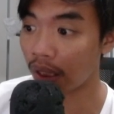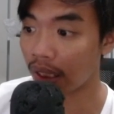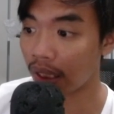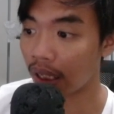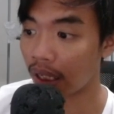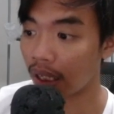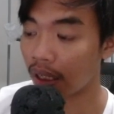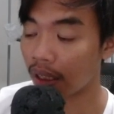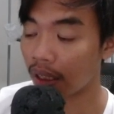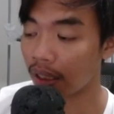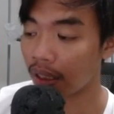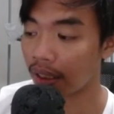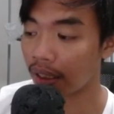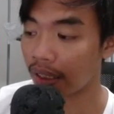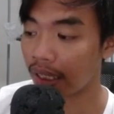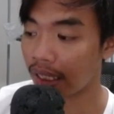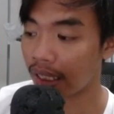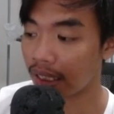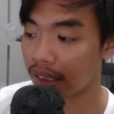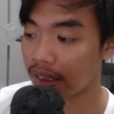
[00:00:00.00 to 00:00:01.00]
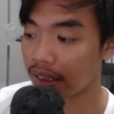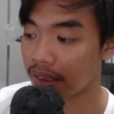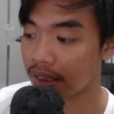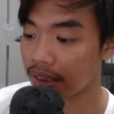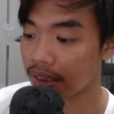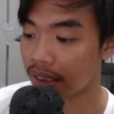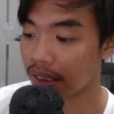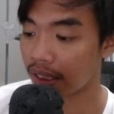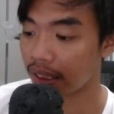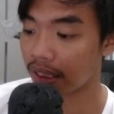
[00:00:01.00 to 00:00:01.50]
are the next
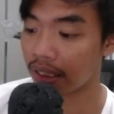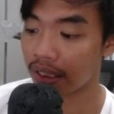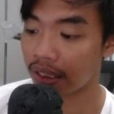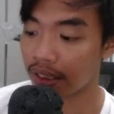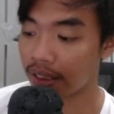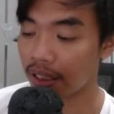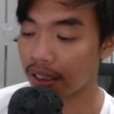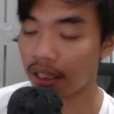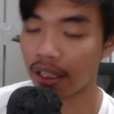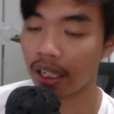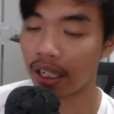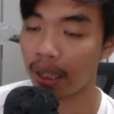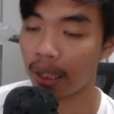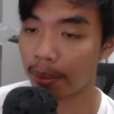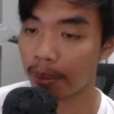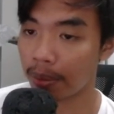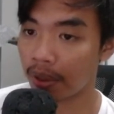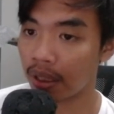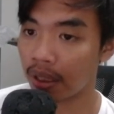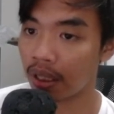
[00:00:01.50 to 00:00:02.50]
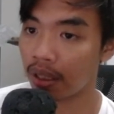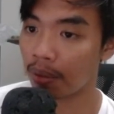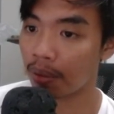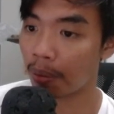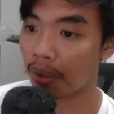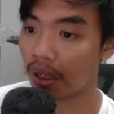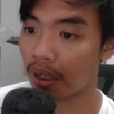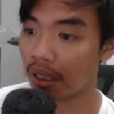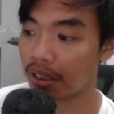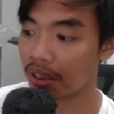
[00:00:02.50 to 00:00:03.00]
thing that's gonna happen, whether
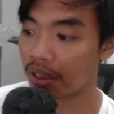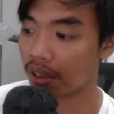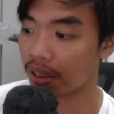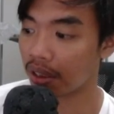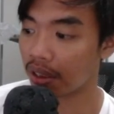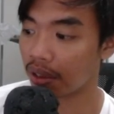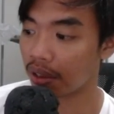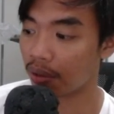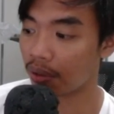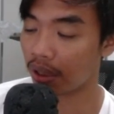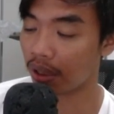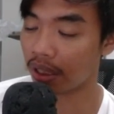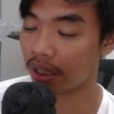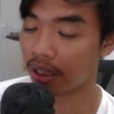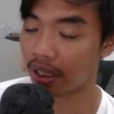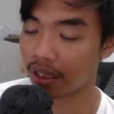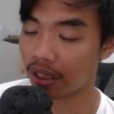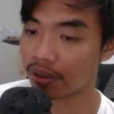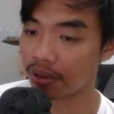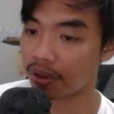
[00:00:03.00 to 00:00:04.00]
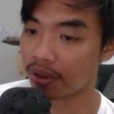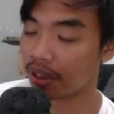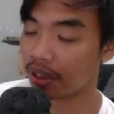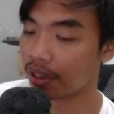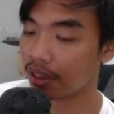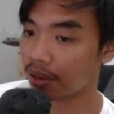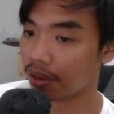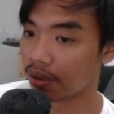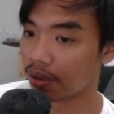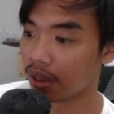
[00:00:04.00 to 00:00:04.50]
it's gonna redirect to
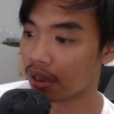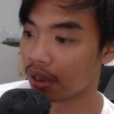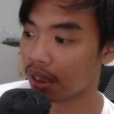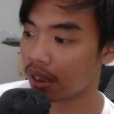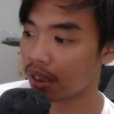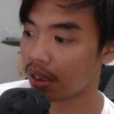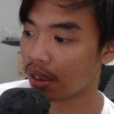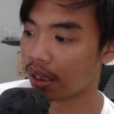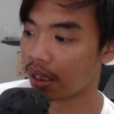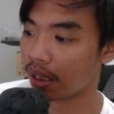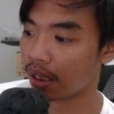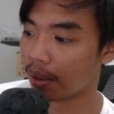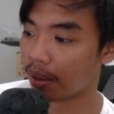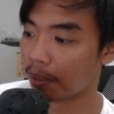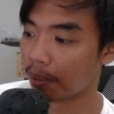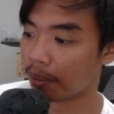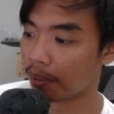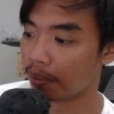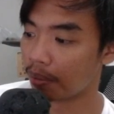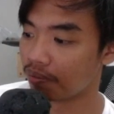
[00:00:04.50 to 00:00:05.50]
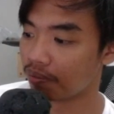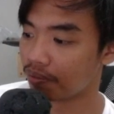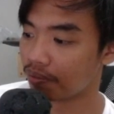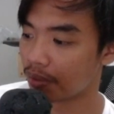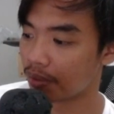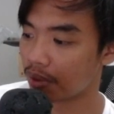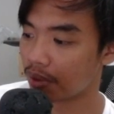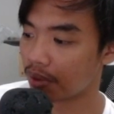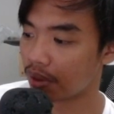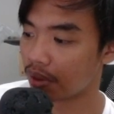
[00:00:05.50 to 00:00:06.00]
uh,
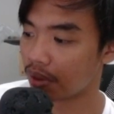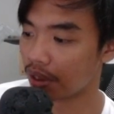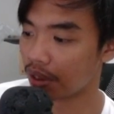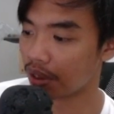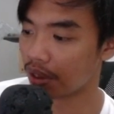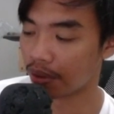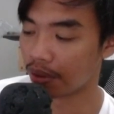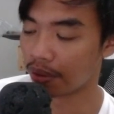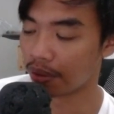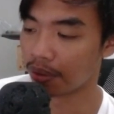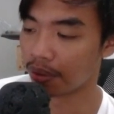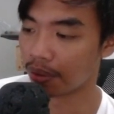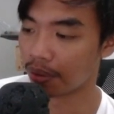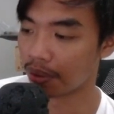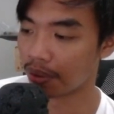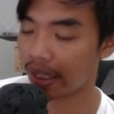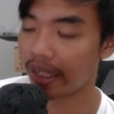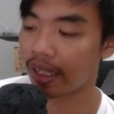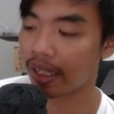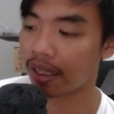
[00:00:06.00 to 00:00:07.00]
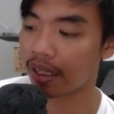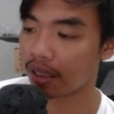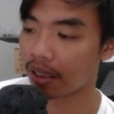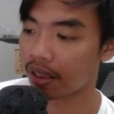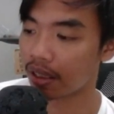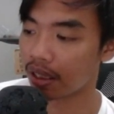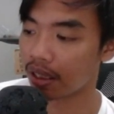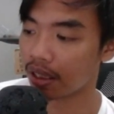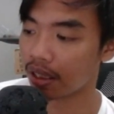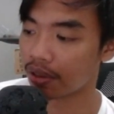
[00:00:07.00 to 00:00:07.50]
a new layer,
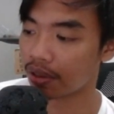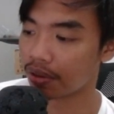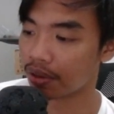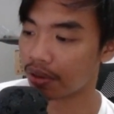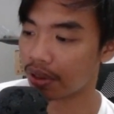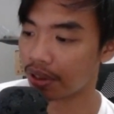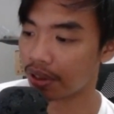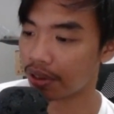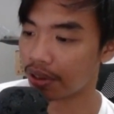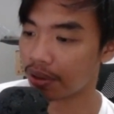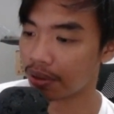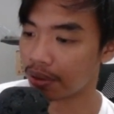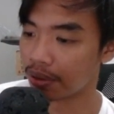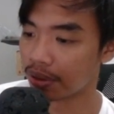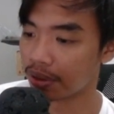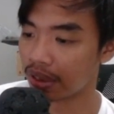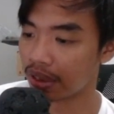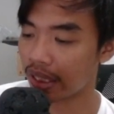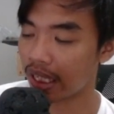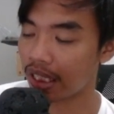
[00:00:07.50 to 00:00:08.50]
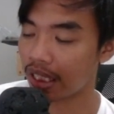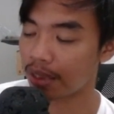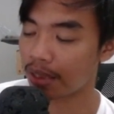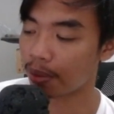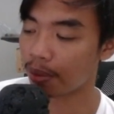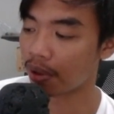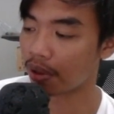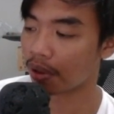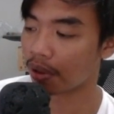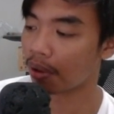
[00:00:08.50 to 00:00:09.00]
to a new
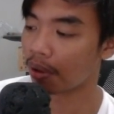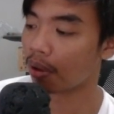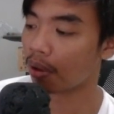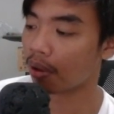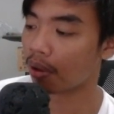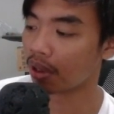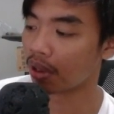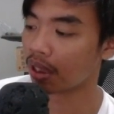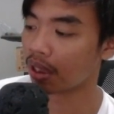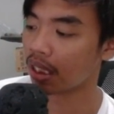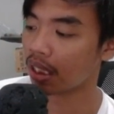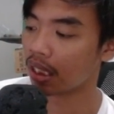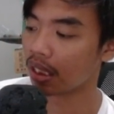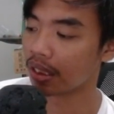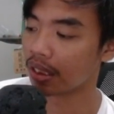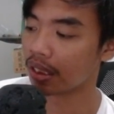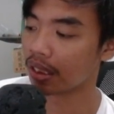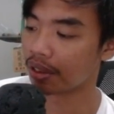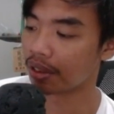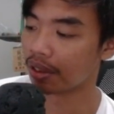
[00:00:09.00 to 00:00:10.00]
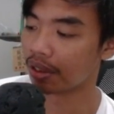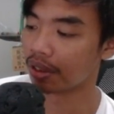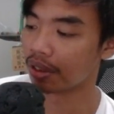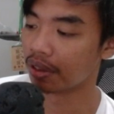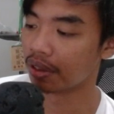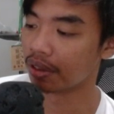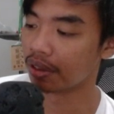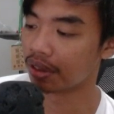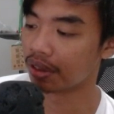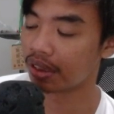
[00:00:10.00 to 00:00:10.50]
dashboard, or it's gonna
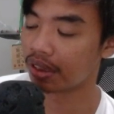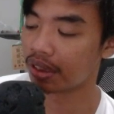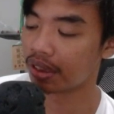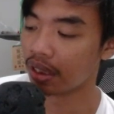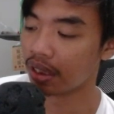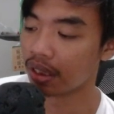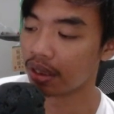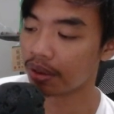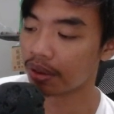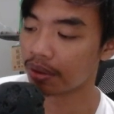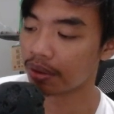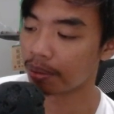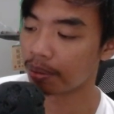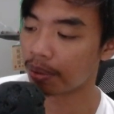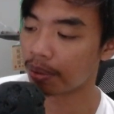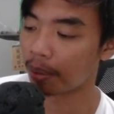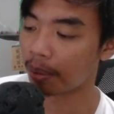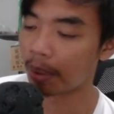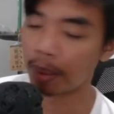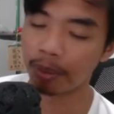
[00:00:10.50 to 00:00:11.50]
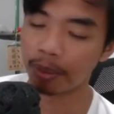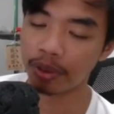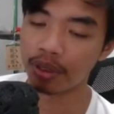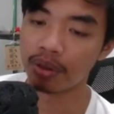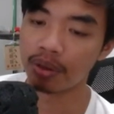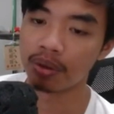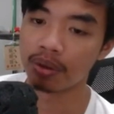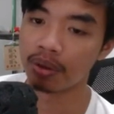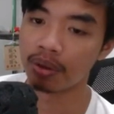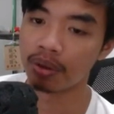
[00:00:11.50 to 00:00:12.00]
pop up new